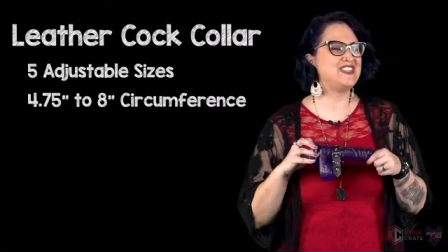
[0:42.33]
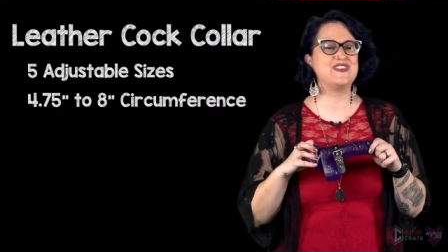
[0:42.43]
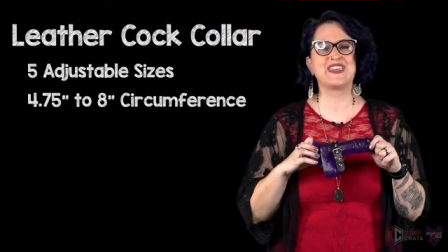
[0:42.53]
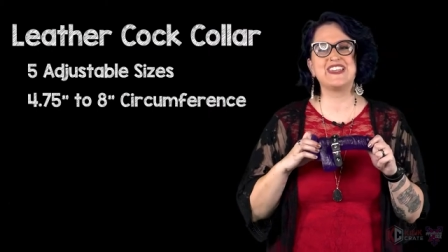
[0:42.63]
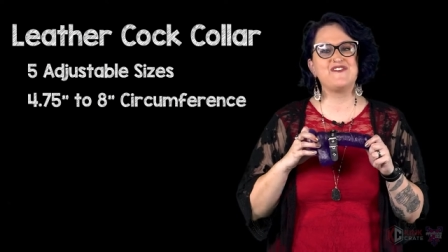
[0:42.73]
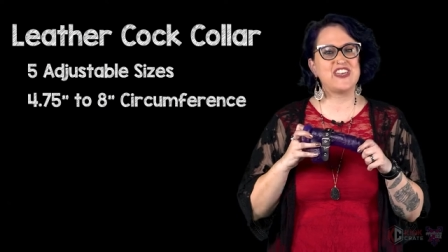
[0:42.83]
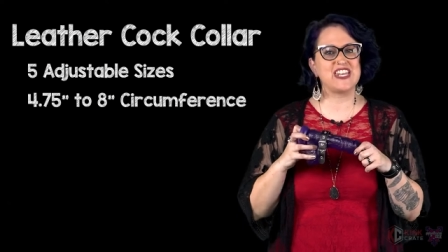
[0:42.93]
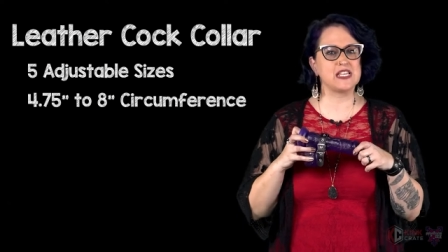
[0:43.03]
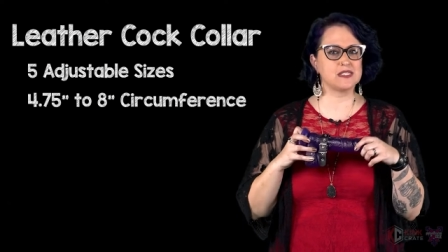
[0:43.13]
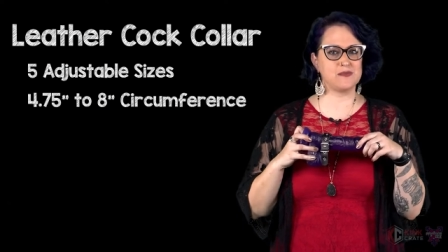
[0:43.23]
you can fit
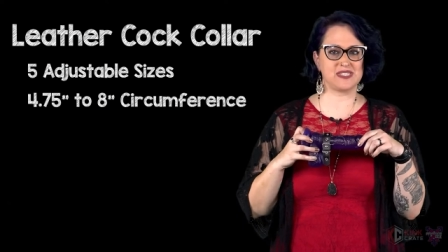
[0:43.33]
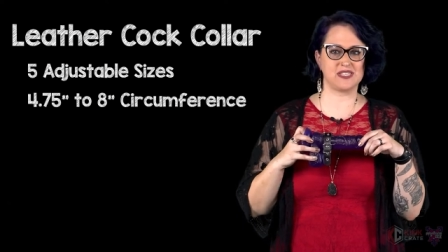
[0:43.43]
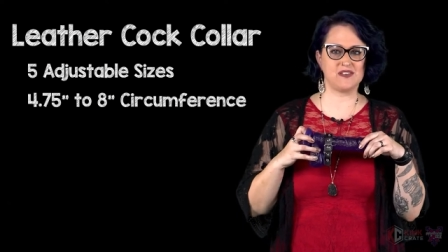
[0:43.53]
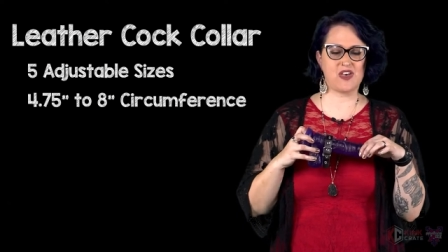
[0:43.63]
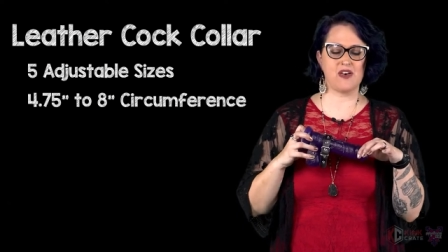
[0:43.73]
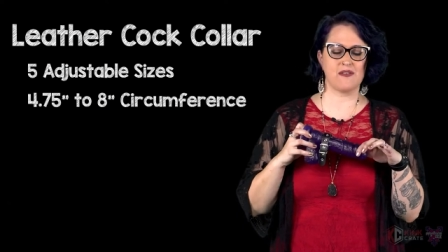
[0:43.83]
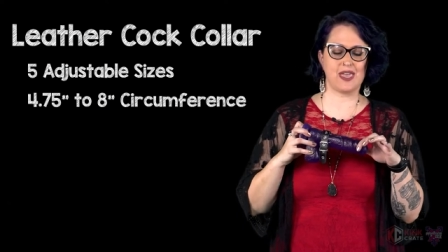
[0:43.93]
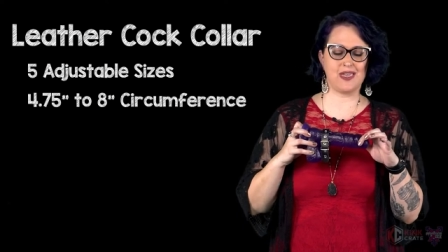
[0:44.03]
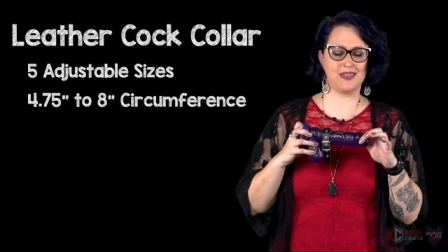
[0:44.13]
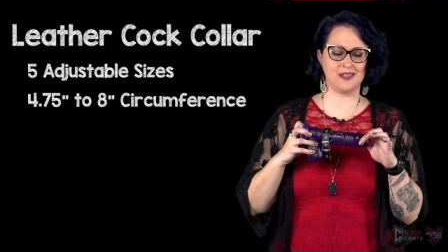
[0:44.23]
a submissive of
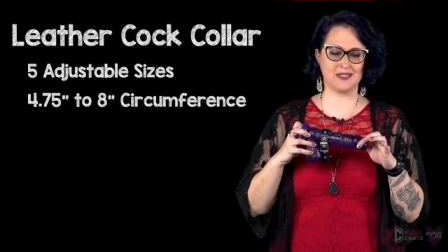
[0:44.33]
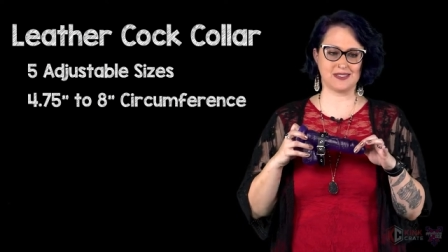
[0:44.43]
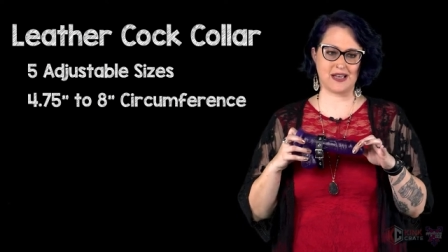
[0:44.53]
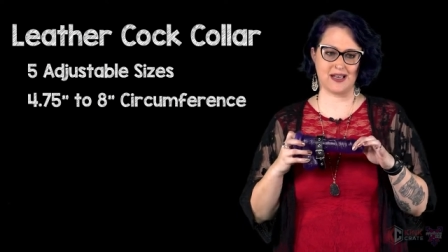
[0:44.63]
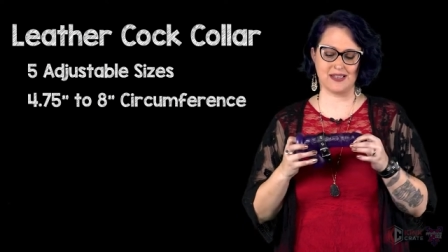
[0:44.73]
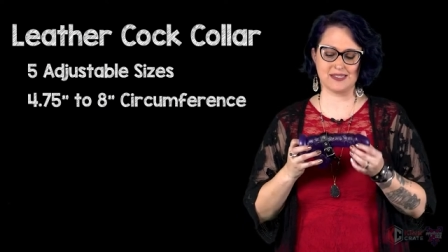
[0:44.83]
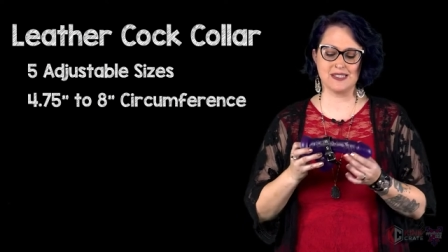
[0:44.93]
any size